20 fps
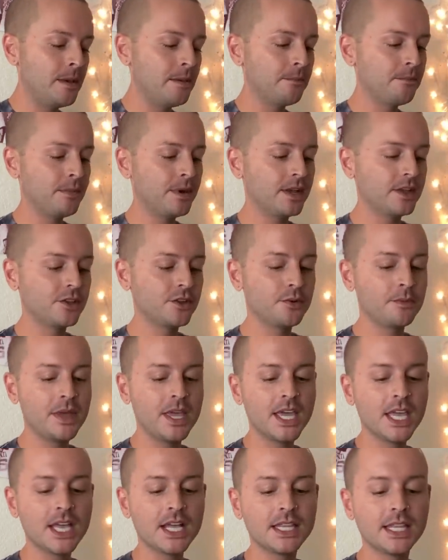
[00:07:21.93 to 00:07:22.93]
But you're
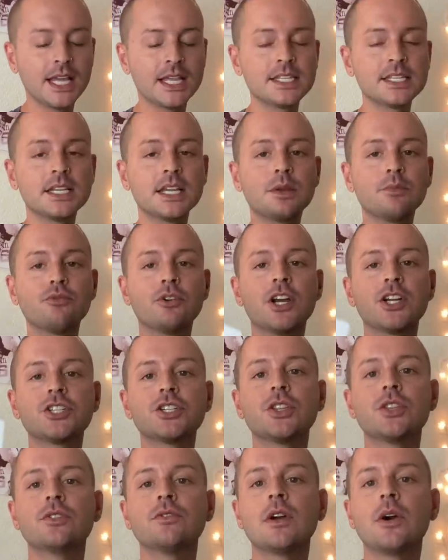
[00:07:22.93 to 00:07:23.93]
making a lasting
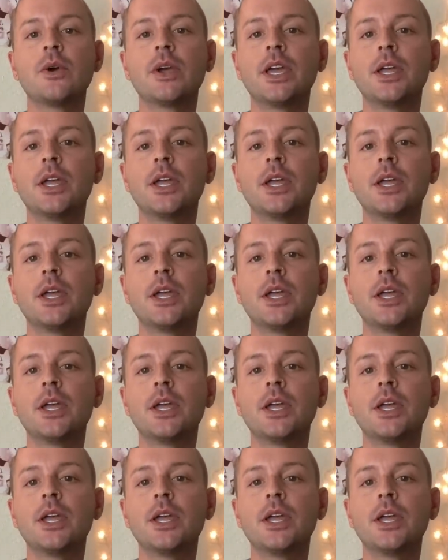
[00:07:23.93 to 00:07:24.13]
impression throughout